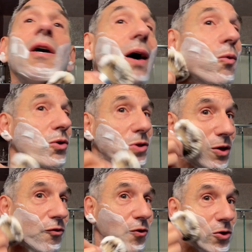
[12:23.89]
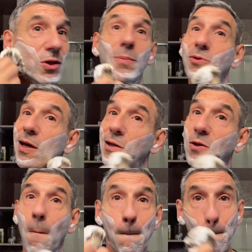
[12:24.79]
I will say the first couple
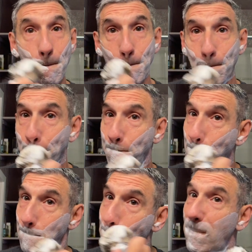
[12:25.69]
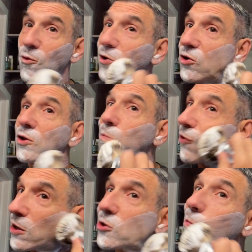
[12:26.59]
days using this
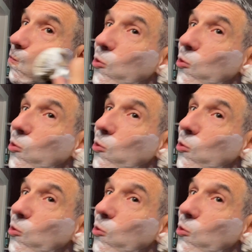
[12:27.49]
brush,